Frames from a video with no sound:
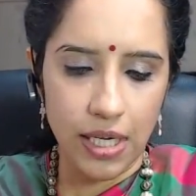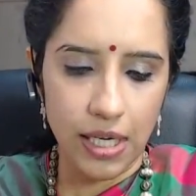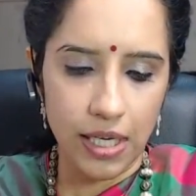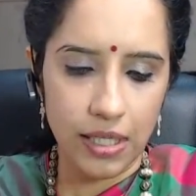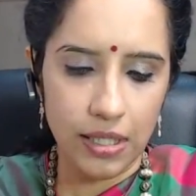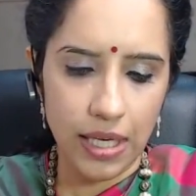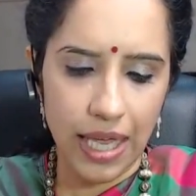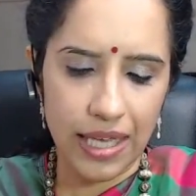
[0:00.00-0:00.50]

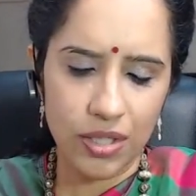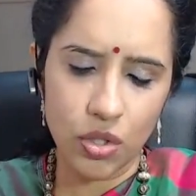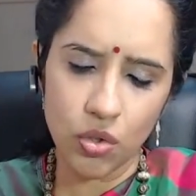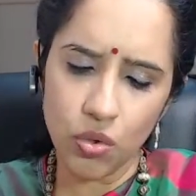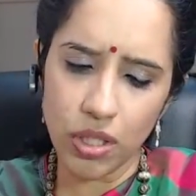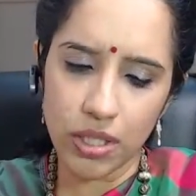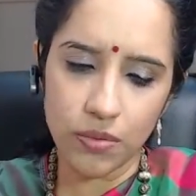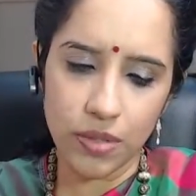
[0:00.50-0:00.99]
and as
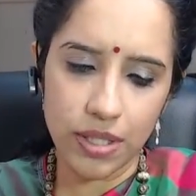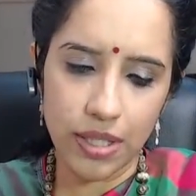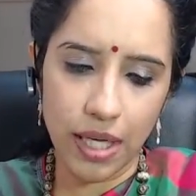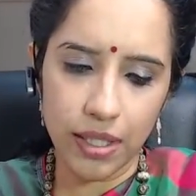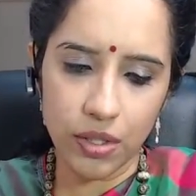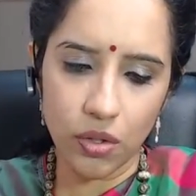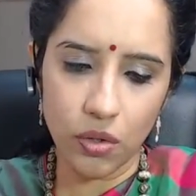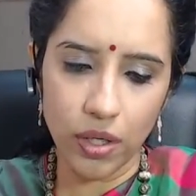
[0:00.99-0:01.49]
soon as we
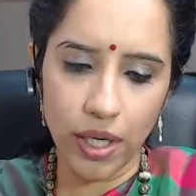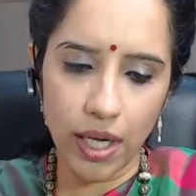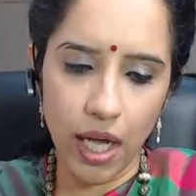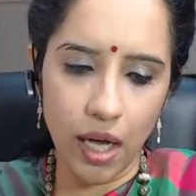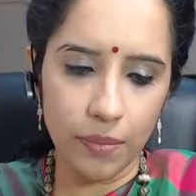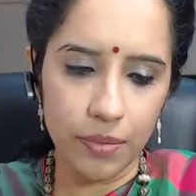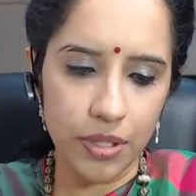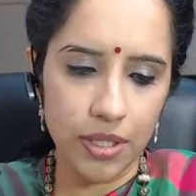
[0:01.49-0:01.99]
started going up,